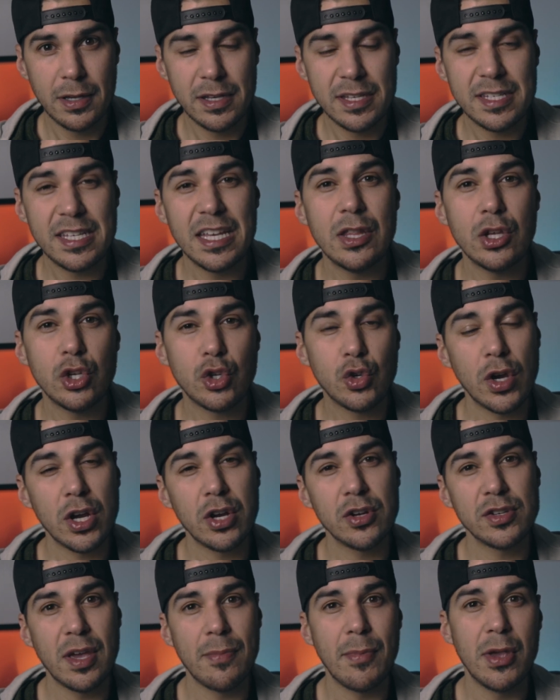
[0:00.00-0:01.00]
See the
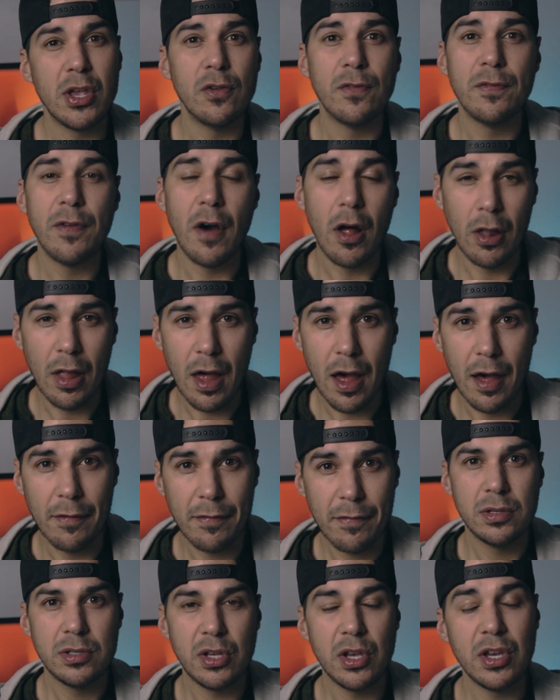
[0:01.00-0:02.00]
triggers that made you fall
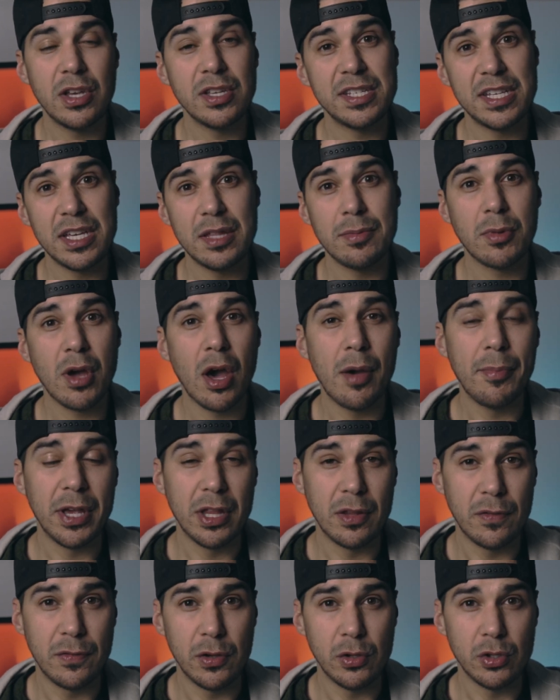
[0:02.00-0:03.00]
off so you can see them coming
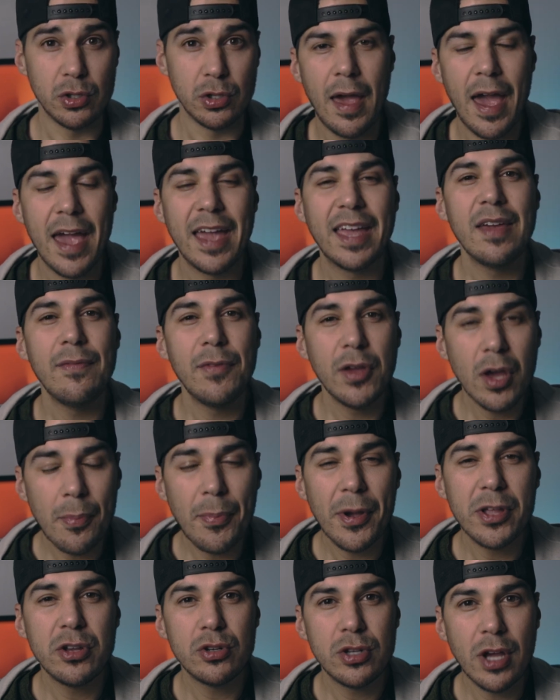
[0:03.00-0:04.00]
in the future. And giving
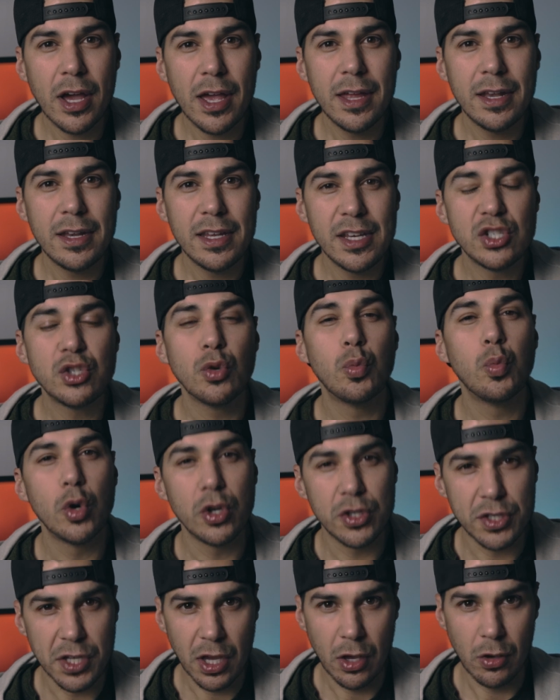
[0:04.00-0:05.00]
up on your diet is the
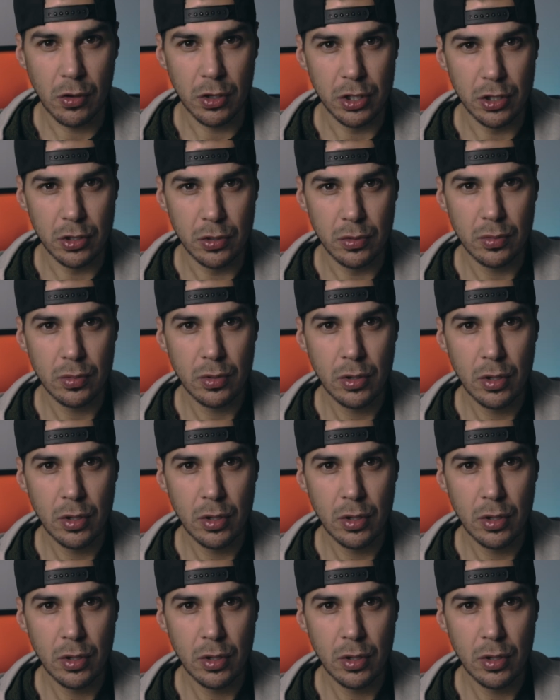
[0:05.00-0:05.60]
worst thing you can do.